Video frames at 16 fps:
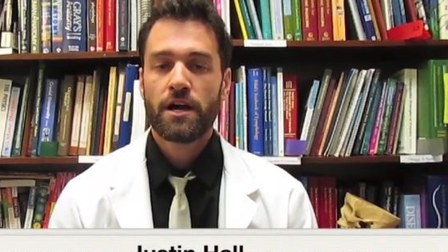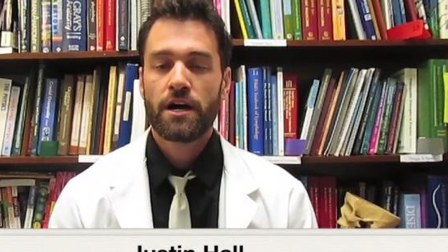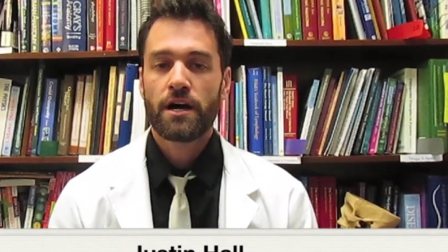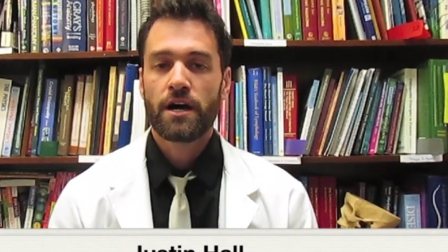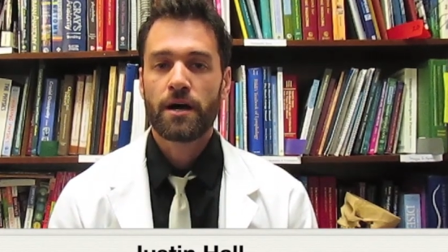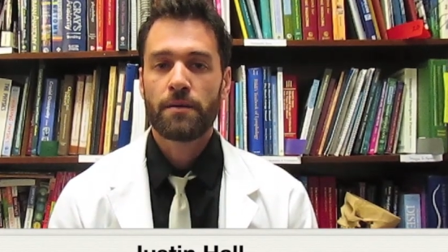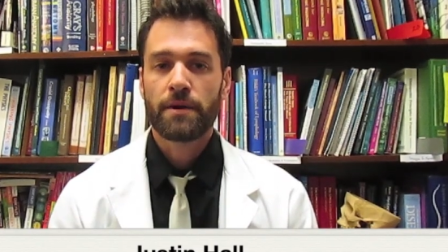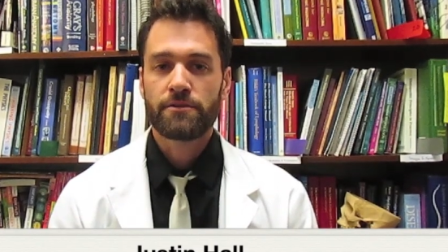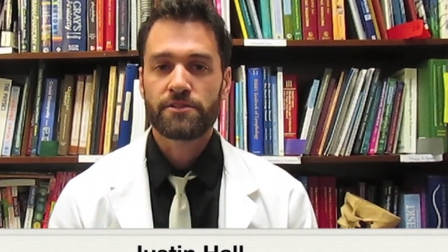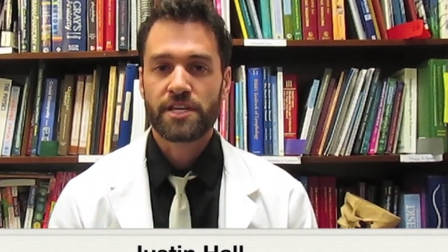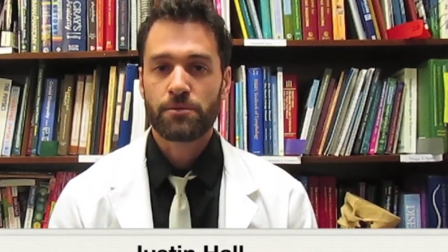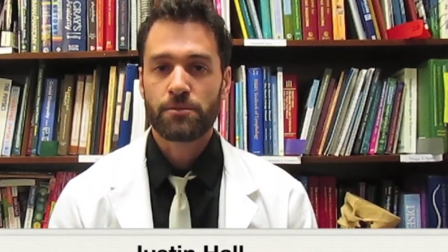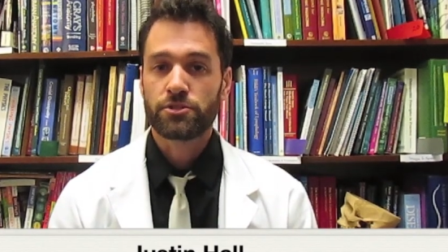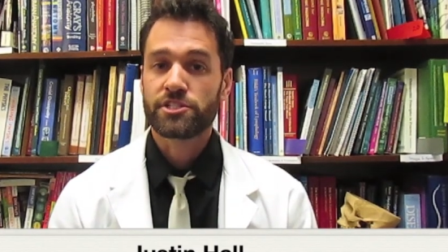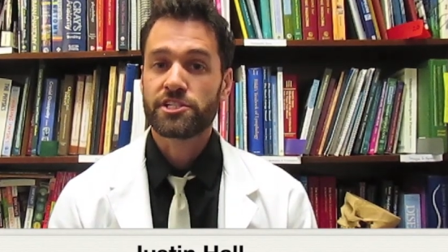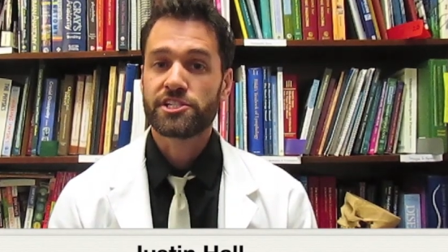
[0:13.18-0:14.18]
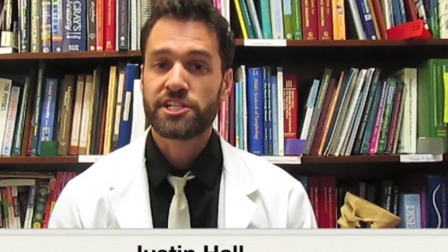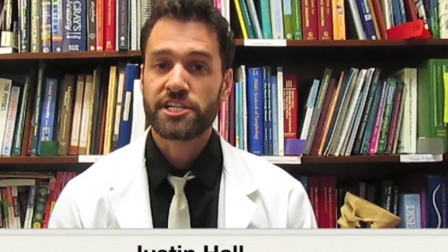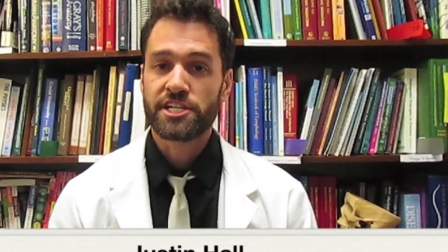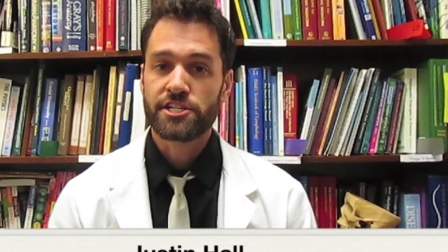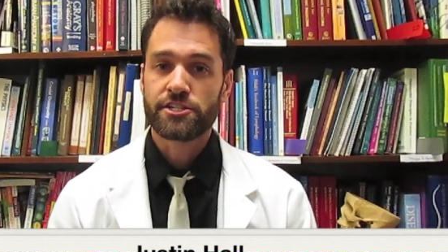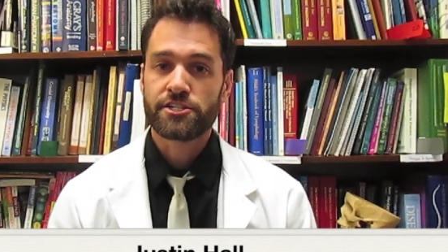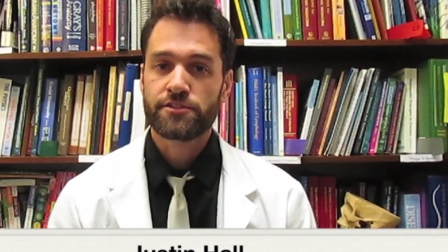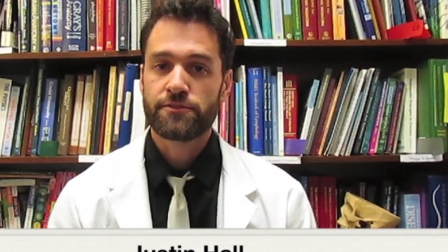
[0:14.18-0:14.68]
Um, I was able to
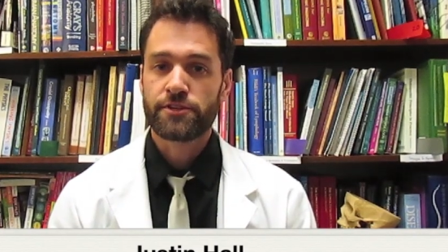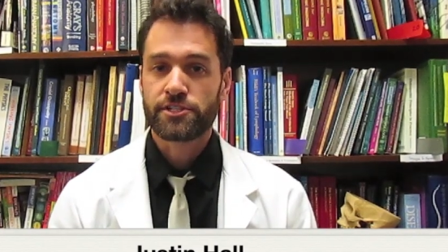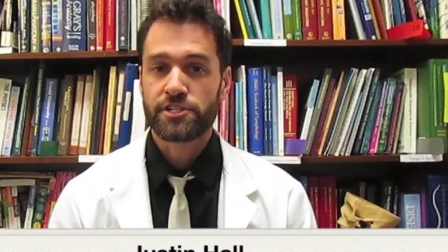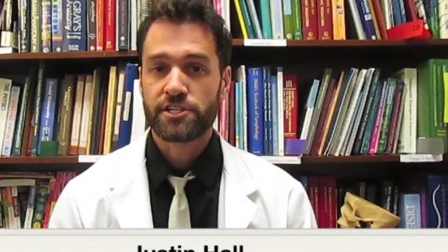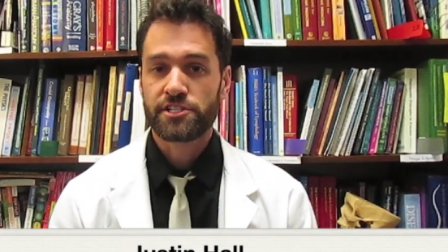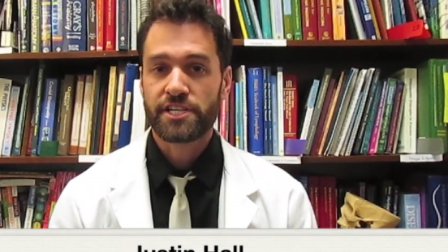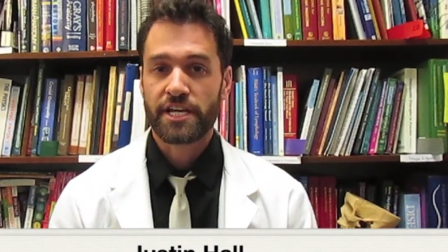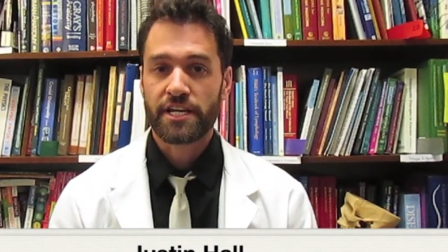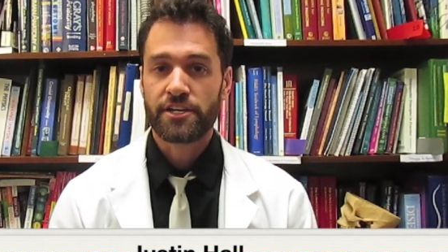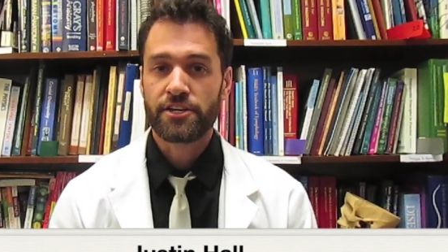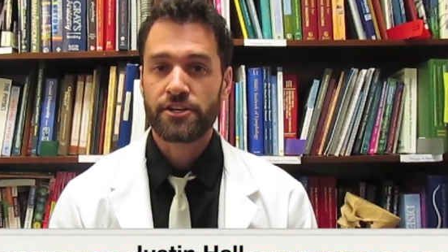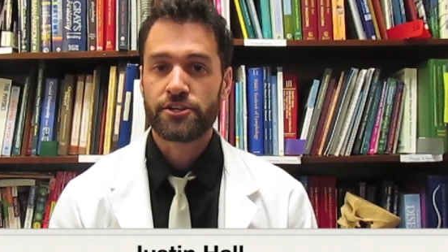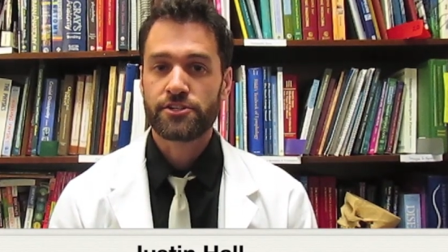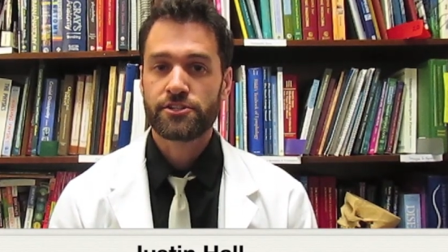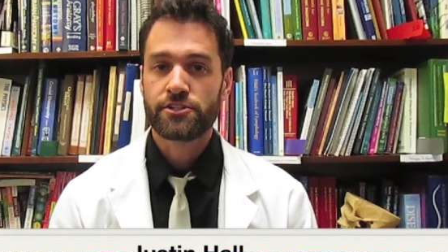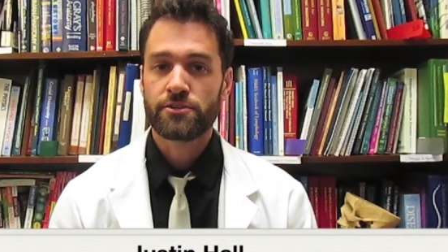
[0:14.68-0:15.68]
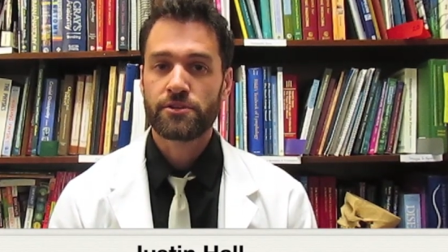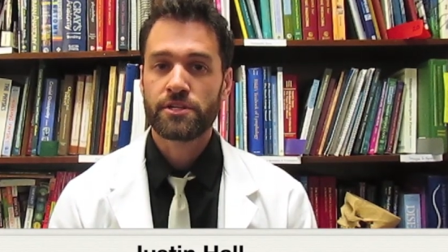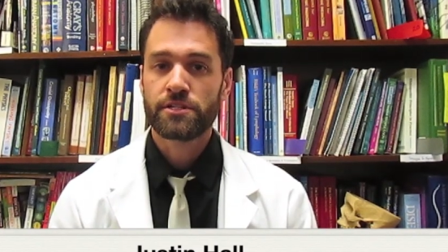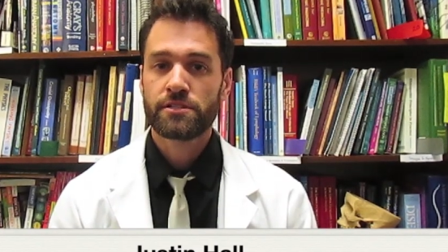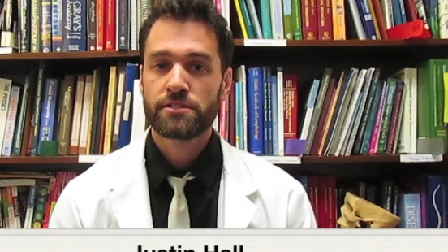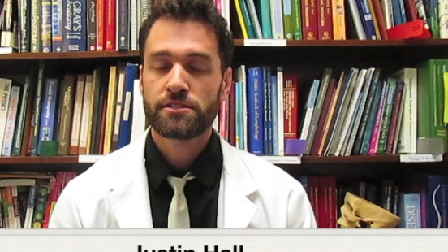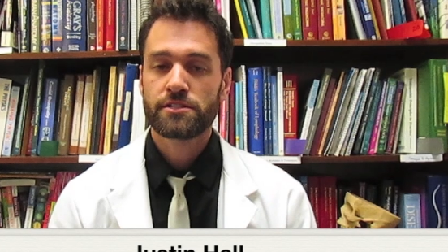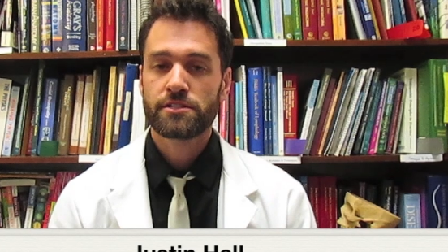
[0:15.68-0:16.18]
teach first and second year
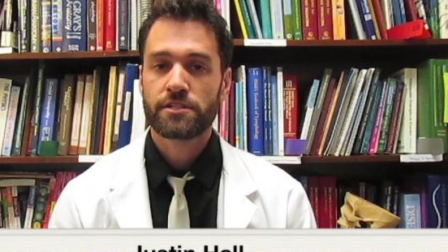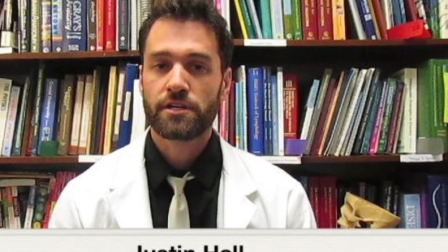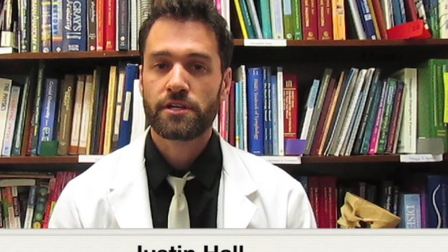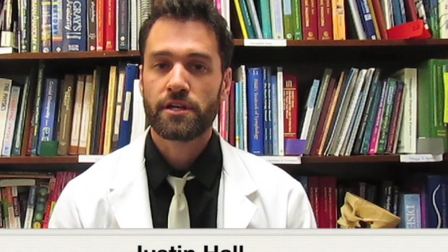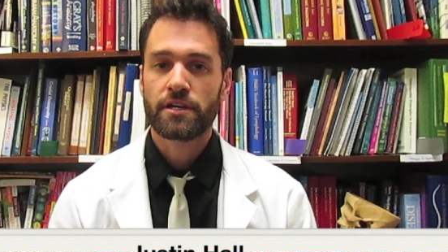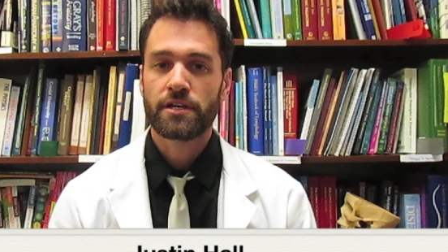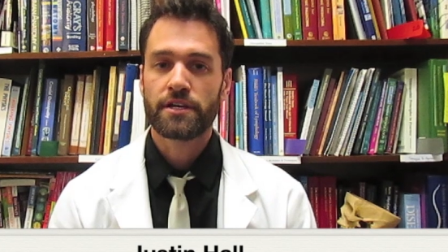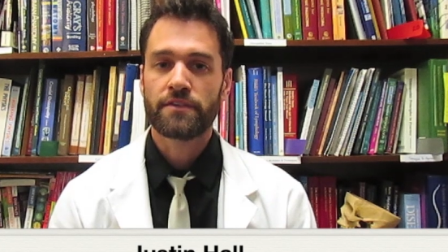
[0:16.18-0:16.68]
students uh,